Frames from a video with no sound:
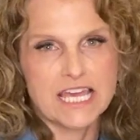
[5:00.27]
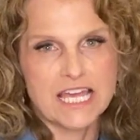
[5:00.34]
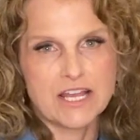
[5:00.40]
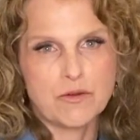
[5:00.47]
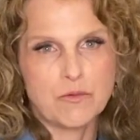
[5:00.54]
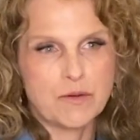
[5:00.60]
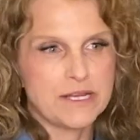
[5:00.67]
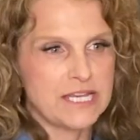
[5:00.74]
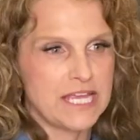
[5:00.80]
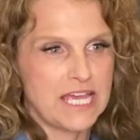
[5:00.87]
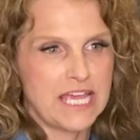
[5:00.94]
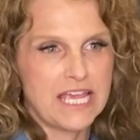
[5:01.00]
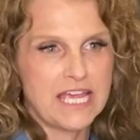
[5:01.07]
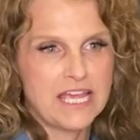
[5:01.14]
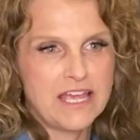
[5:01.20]
And one
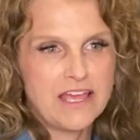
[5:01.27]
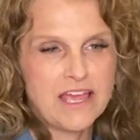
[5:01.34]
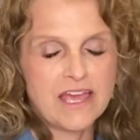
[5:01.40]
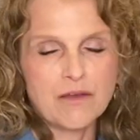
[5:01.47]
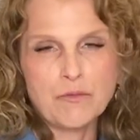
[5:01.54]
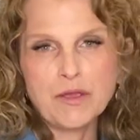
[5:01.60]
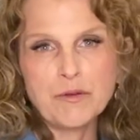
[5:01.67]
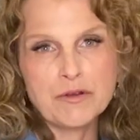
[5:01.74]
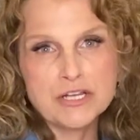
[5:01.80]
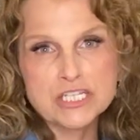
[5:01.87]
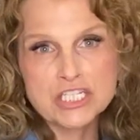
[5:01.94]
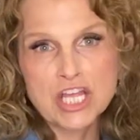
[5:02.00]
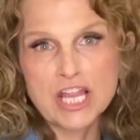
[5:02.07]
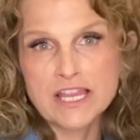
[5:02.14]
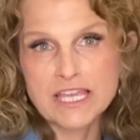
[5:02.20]
day, and we were
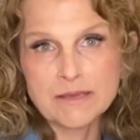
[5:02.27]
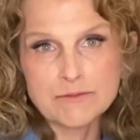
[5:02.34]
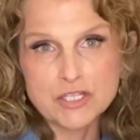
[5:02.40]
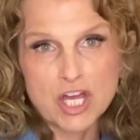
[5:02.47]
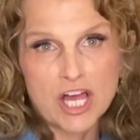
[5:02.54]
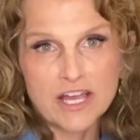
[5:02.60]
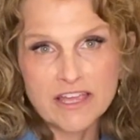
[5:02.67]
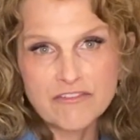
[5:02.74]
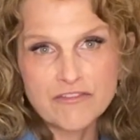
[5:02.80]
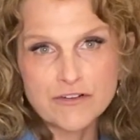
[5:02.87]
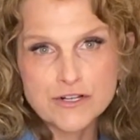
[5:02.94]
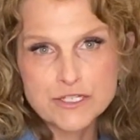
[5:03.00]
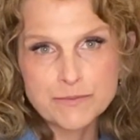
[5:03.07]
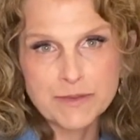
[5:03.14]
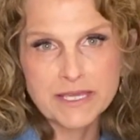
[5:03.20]
just calling him Dog at
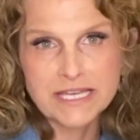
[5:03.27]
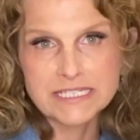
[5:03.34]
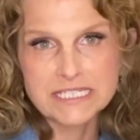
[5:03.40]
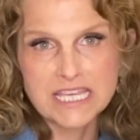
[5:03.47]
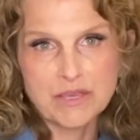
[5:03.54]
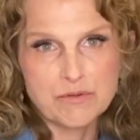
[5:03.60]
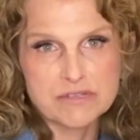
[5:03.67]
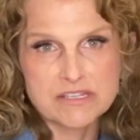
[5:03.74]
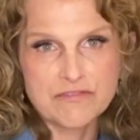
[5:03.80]
first because he was a